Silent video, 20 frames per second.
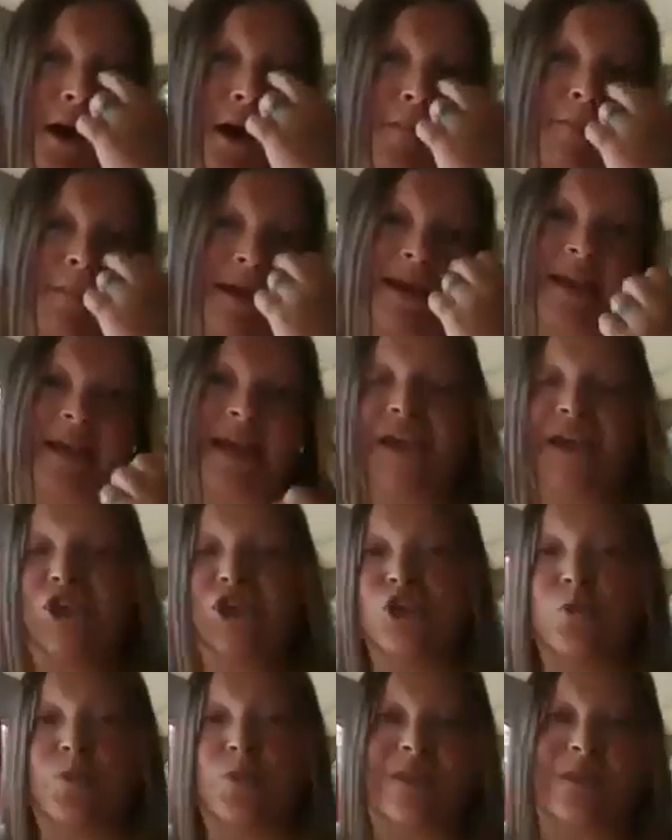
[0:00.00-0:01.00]

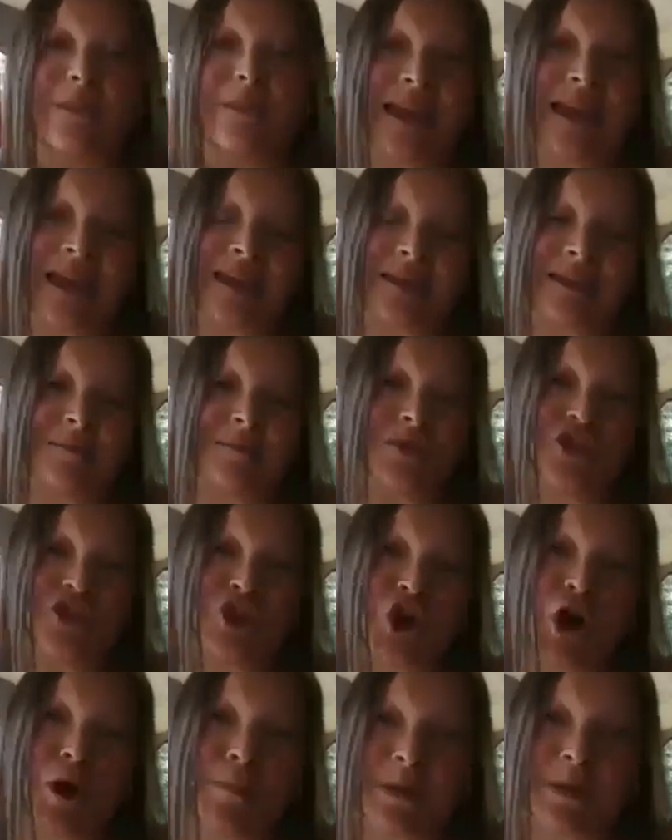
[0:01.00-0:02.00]
Medication was making them a
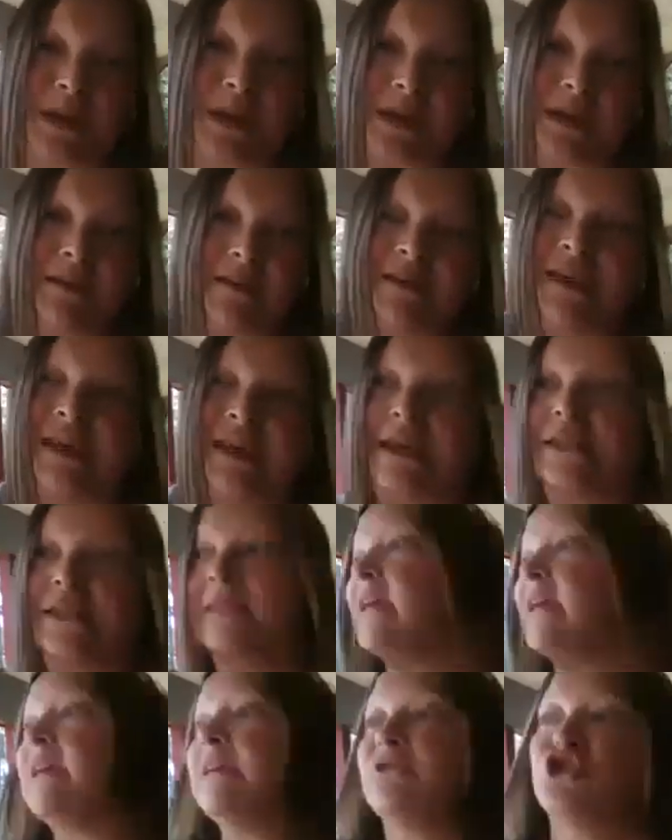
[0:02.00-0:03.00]
zombie.
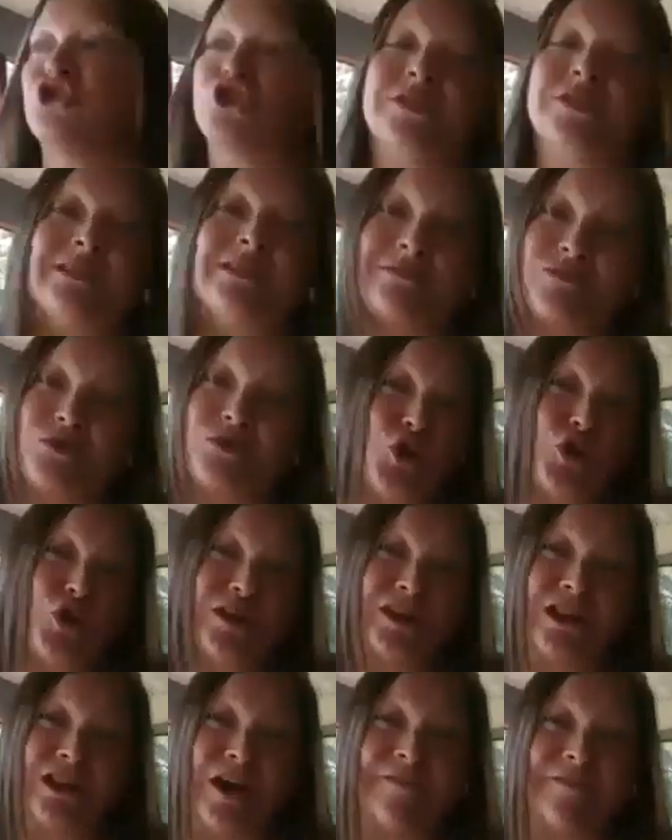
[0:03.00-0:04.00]
They just
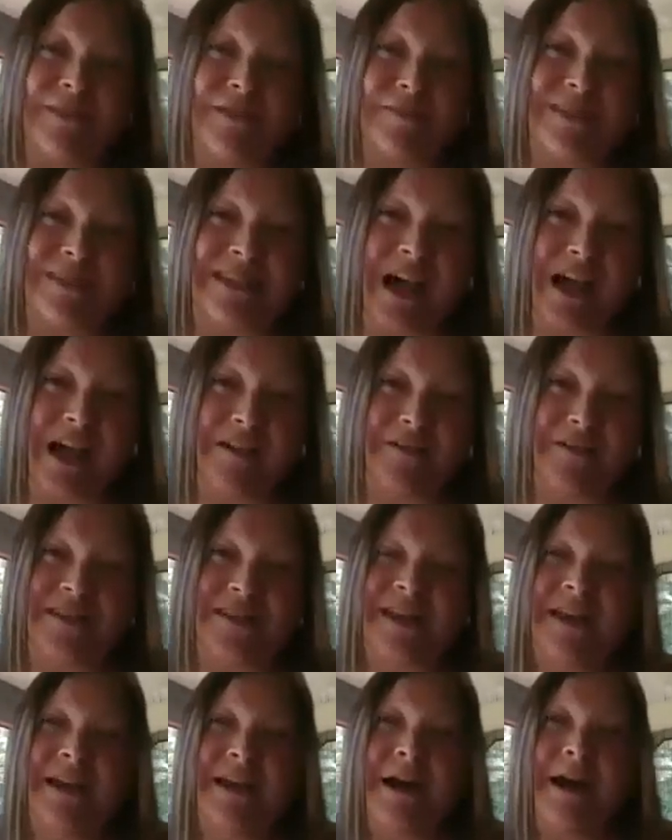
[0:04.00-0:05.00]
couldn't love themselves.
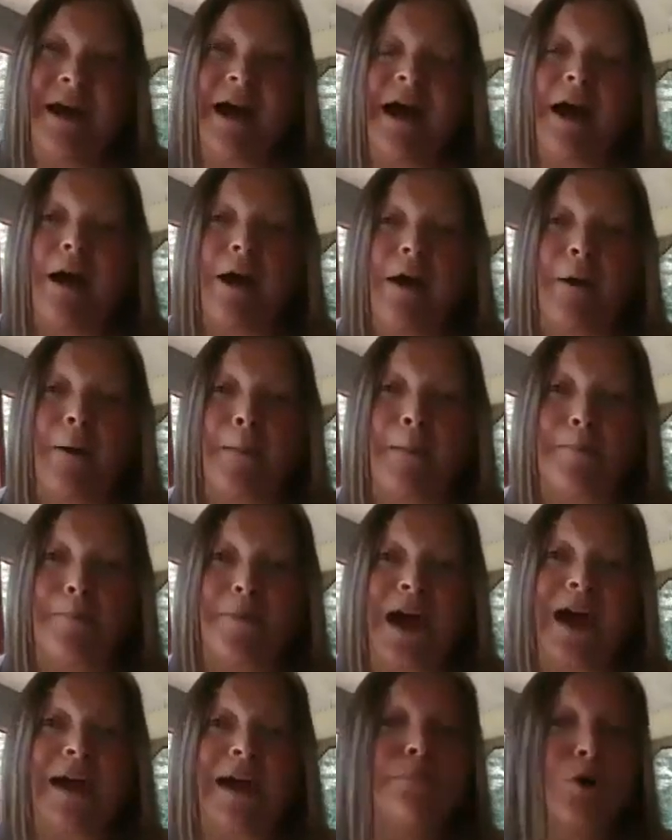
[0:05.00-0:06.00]

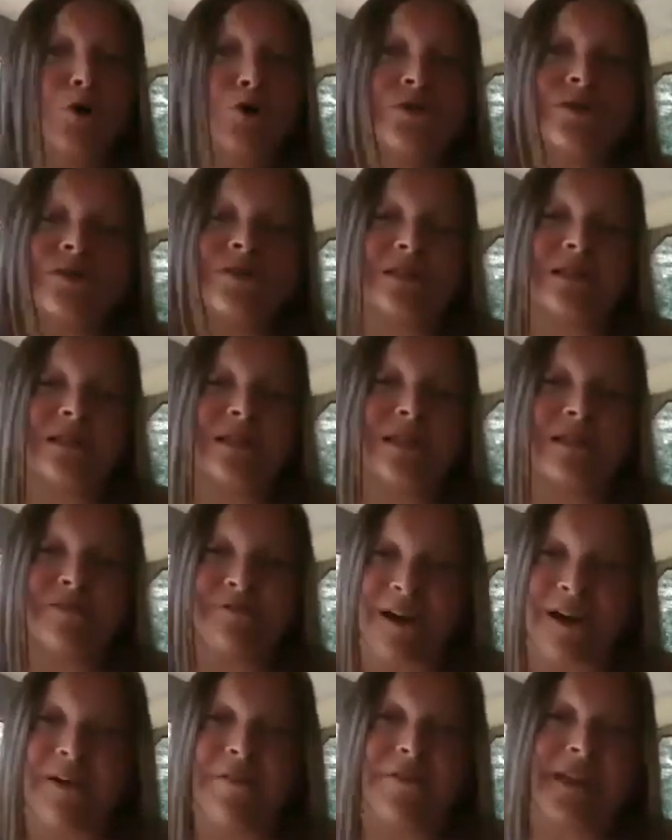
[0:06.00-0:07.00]
I personally
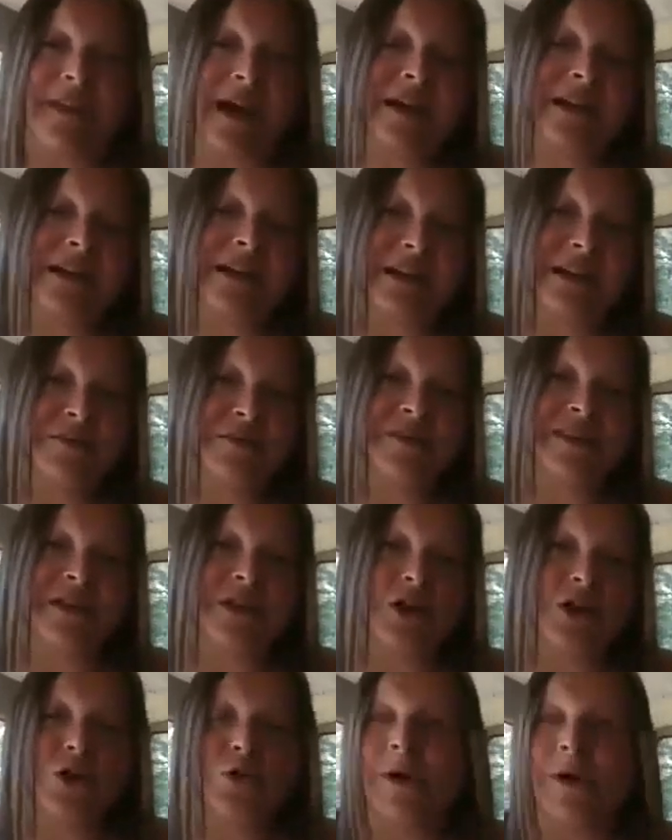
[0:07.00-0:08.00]
felt that years
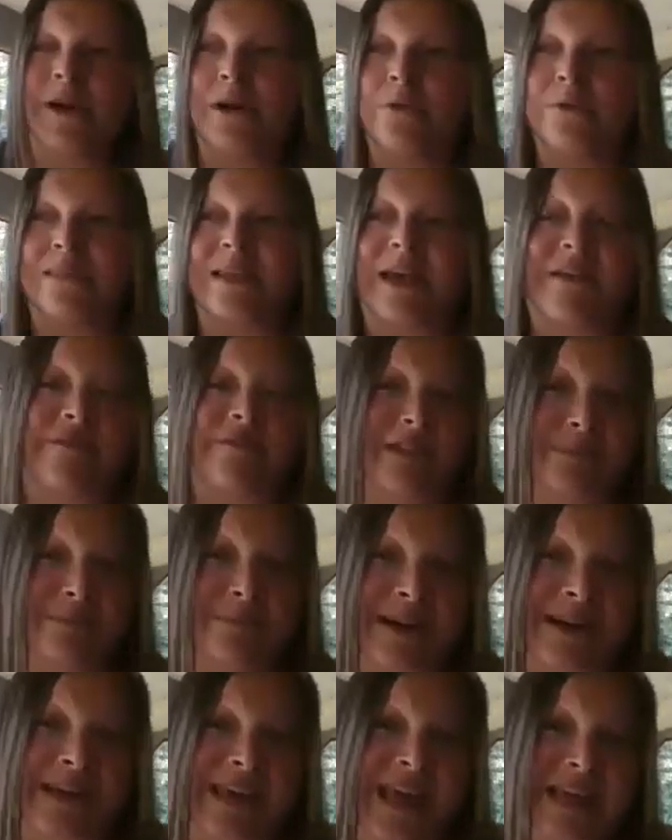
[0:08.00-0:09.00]
ago when I was heavily
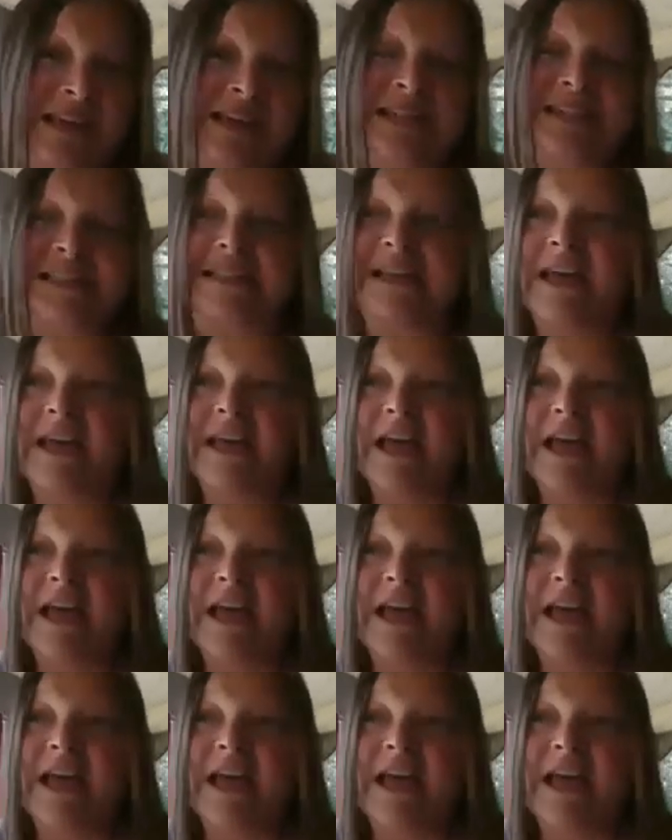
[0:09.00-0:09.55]
medicated,